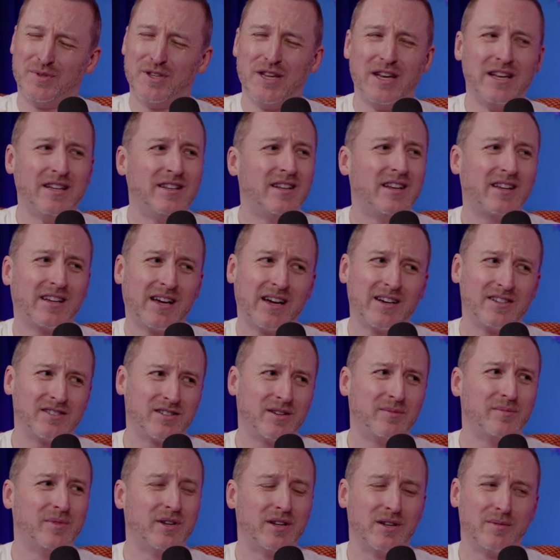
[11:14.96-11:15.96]
You need to kick
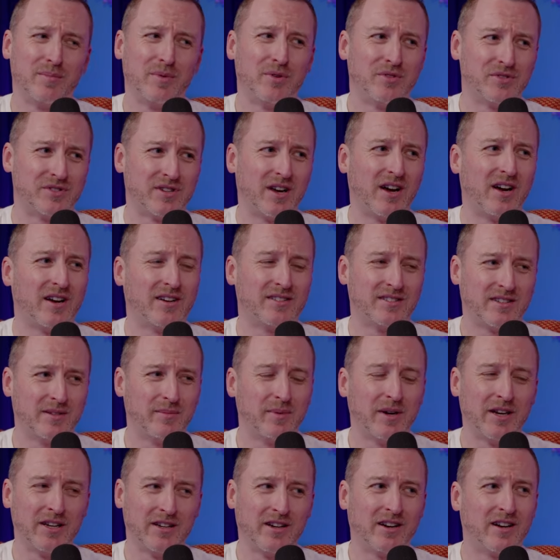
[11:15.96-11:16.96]
somebody in the balls hard to
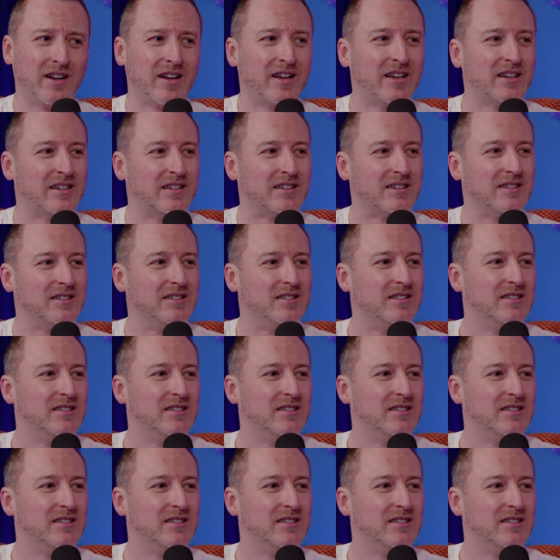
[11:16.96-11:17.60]
break your leg.